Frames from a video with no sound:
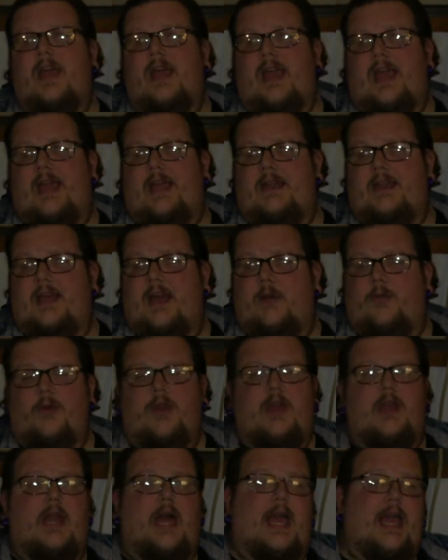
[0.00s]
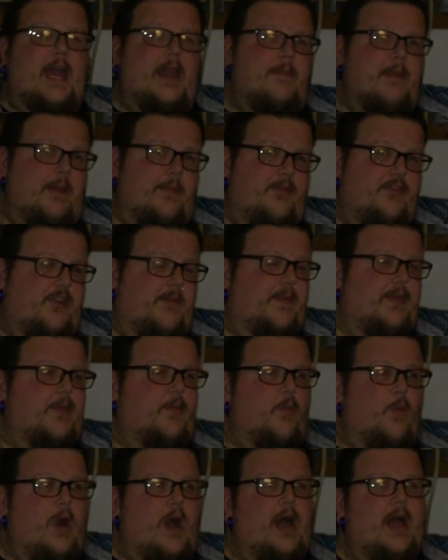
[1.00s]
And I got a membership at
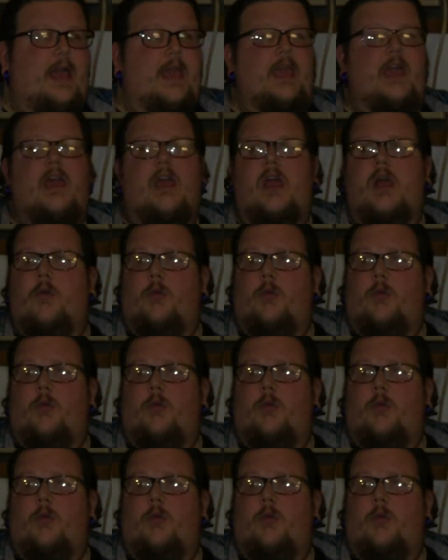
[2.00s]
the Y.